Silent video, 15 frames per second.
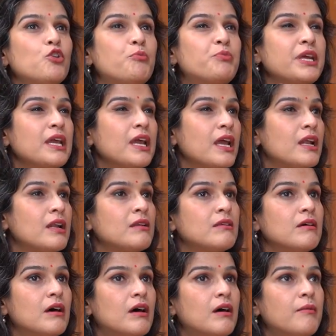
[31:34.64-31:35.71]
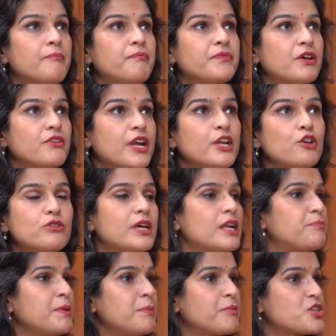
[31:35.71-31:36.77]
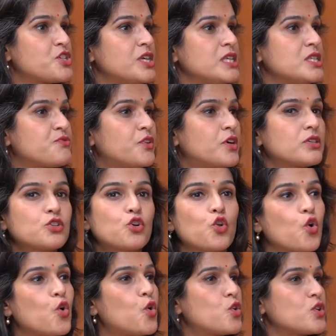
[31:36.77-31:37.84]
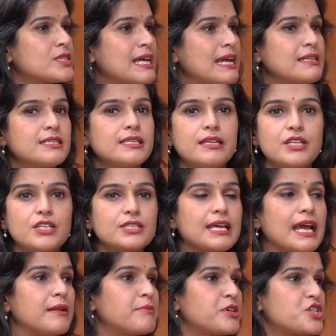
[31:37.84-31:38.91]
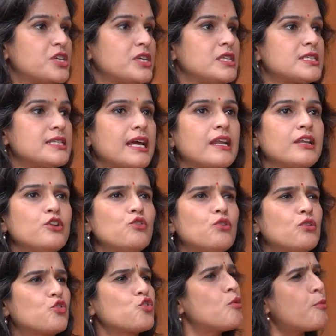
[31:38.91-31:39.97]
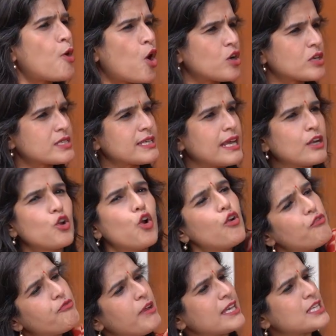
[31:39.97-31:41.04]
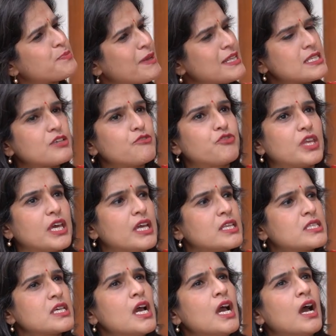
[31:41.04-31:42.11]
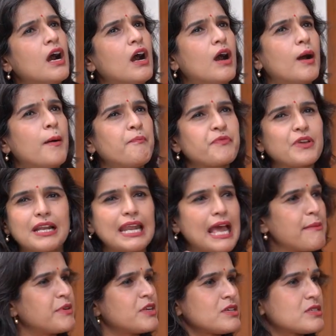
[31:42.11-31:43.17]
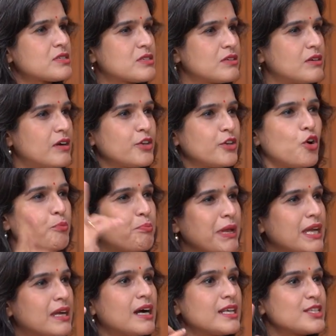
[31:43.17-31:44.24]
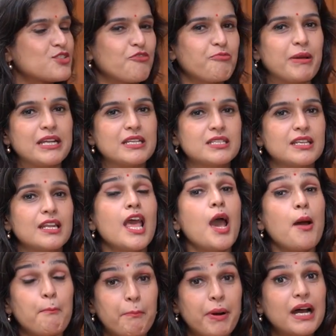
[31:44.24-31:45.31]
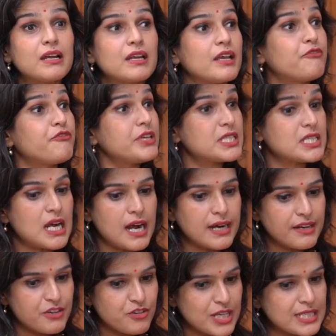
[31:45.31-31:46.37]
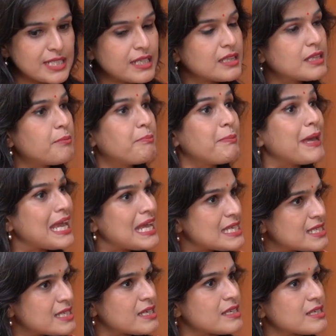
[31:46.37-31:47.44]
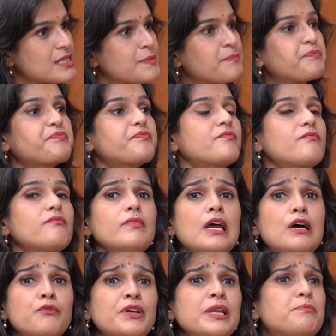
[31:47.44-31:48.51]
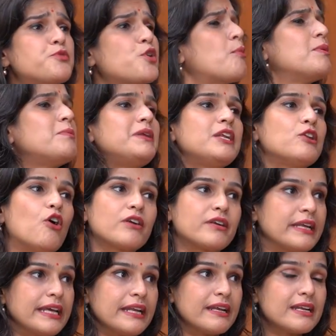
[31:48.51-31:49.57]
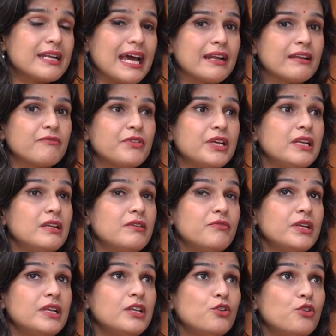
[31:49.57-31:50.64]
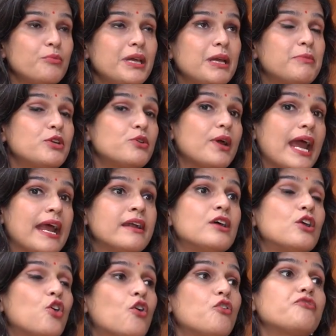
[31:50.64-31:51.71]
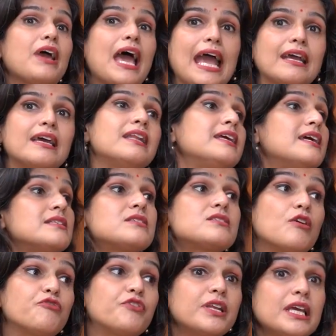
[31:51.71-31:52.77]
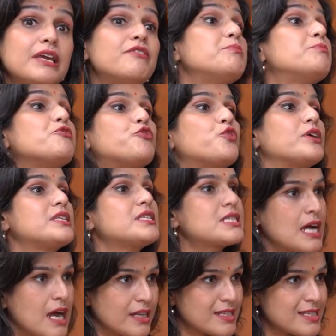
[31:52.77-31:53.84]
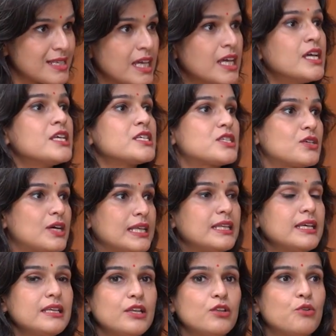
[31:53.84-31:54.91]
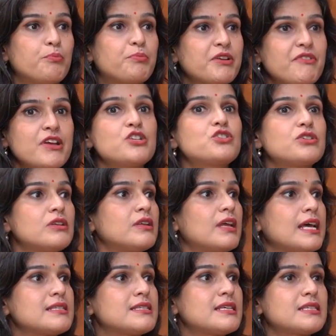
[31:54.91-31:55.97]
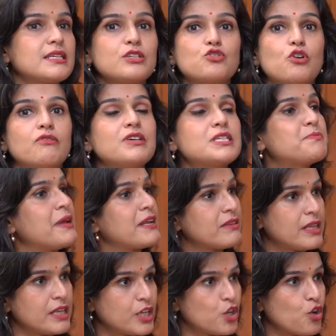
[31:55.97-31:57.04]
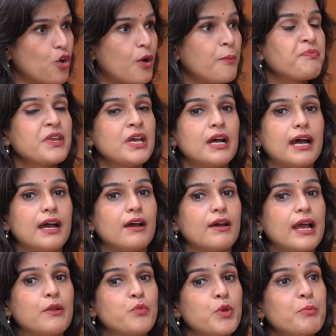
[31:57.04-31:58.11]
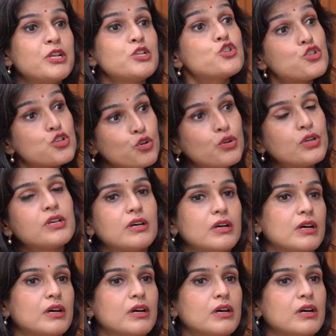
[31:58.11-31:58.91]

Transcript: bringing in radiotherapy machines worth crores, and CT scan machines, and, robots, and a lot of expensive things, glamorous, big guns of medicine. But if we start addressing the bases, we'll probably not need it, and we'll be able to end a lot of agony and suffering even before it starts. So I think prevention, as they say, is always better than cure. And women should